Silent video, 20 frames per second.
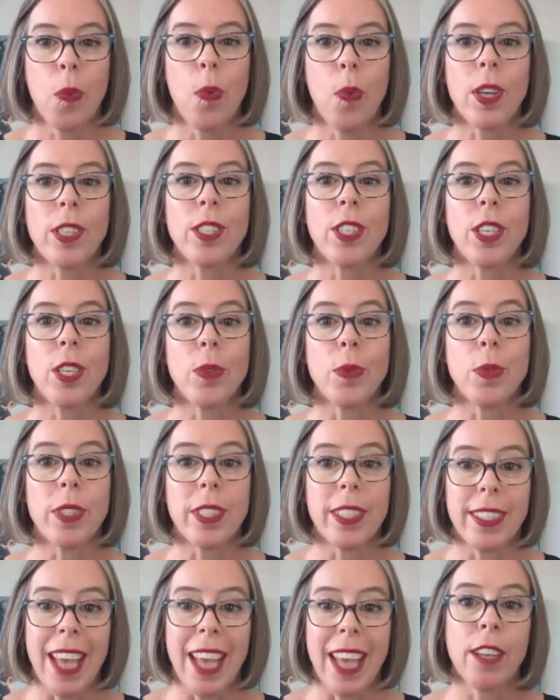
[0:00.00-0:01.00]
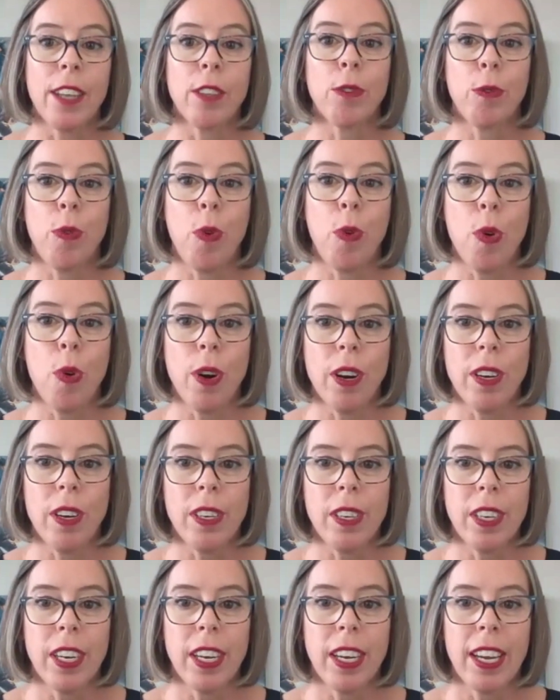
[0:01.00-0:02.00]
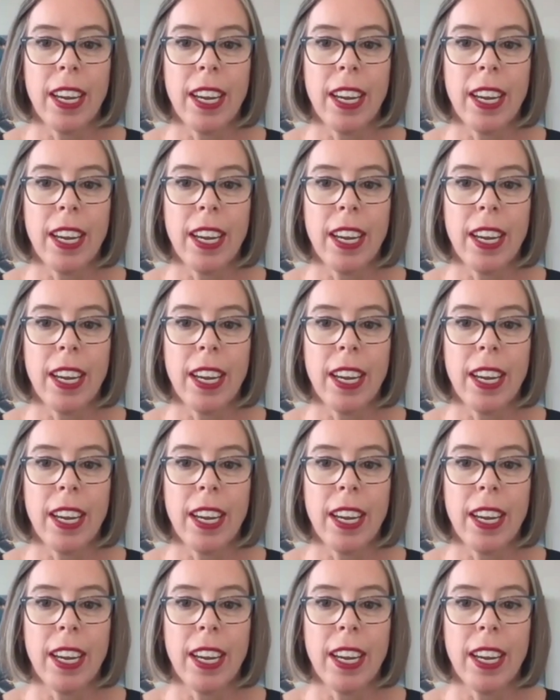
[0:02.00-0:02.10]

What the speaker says: What do you stand for?